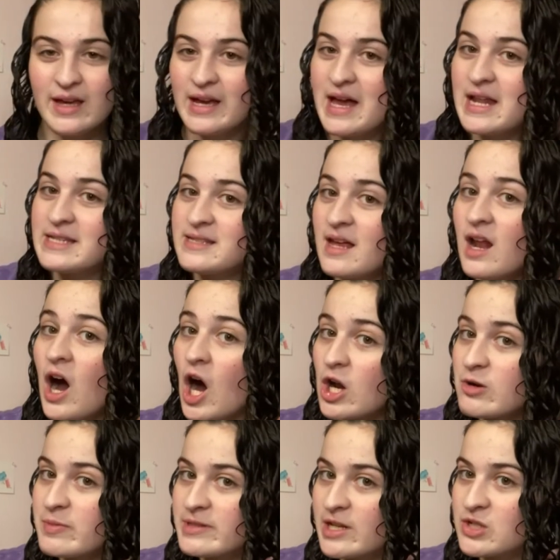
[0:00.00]
It's not
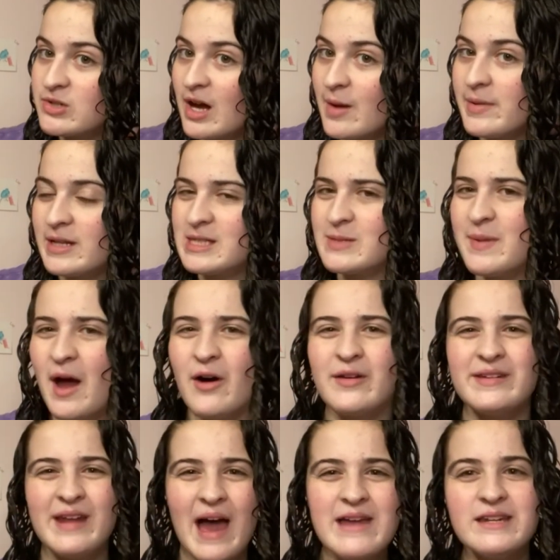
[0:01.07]
100% dry, but it's
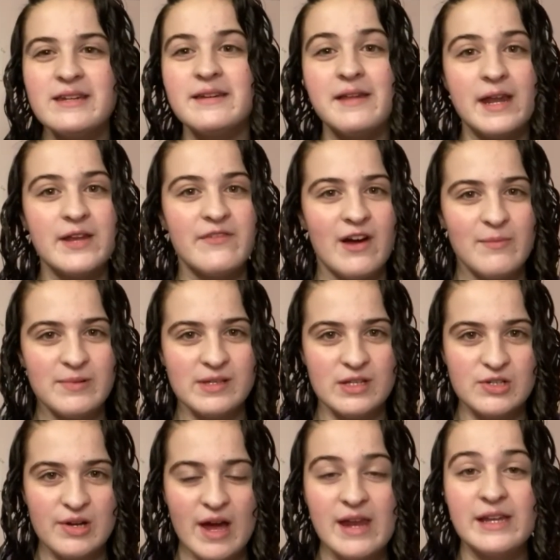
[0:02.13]
about 90 to 95%
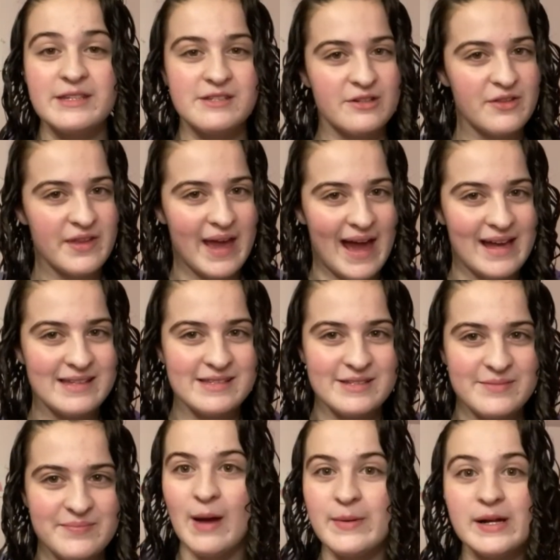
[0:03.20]
dry, and it's still in the cast.
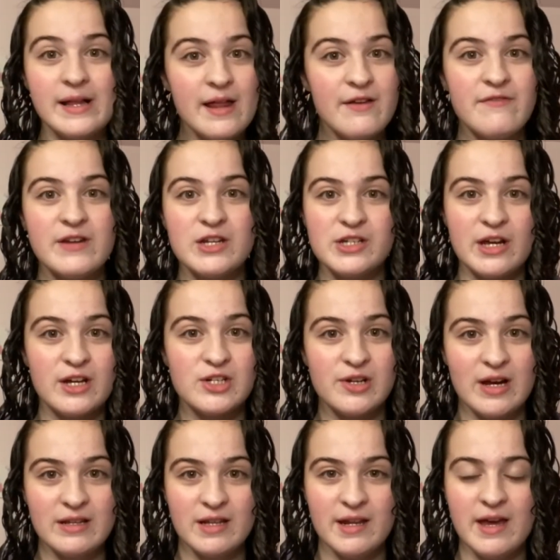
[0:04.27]
I'm going to let it finish air
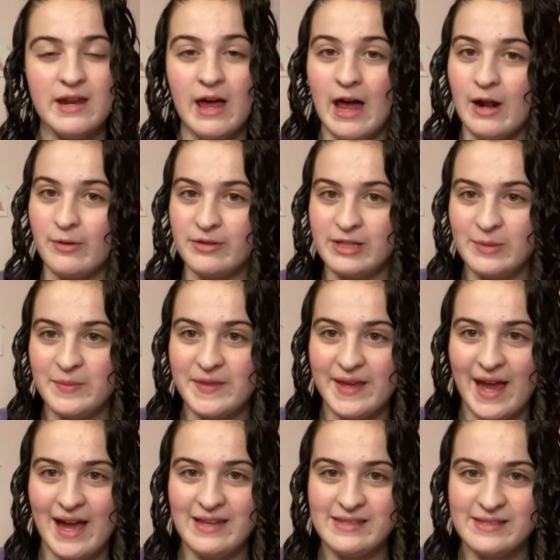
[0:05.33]
drying tonight, and I will sleep in the
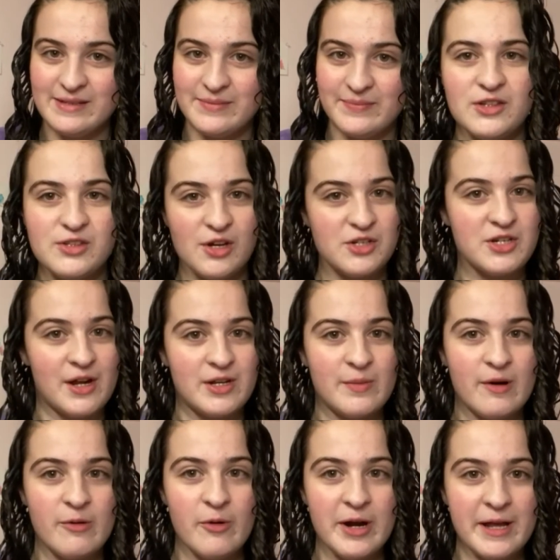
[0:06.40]
cast and scrunch it out
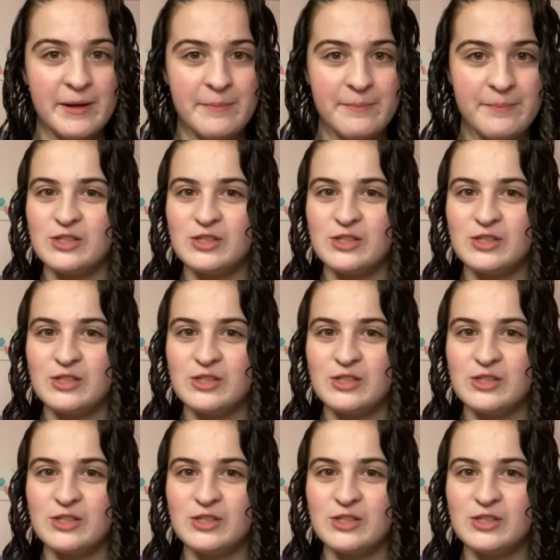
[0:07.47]
tomorrow morning.